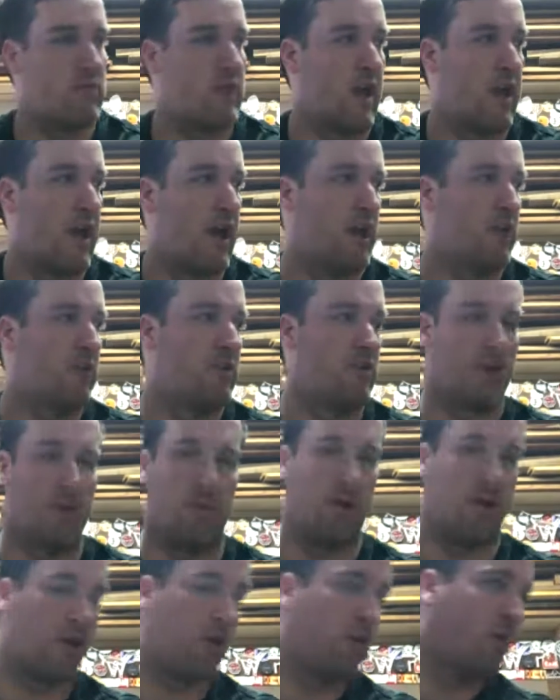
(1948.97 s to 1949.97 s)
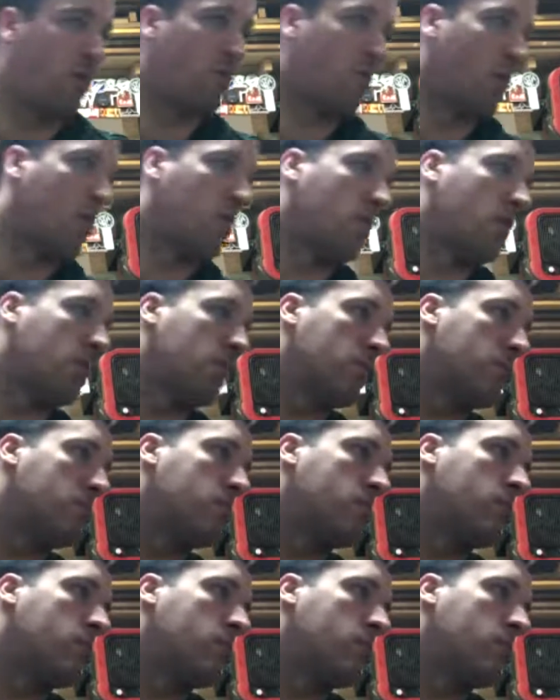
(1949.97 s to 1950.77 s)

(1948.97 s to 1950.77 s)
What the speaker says: I like Jimmy did good work on them.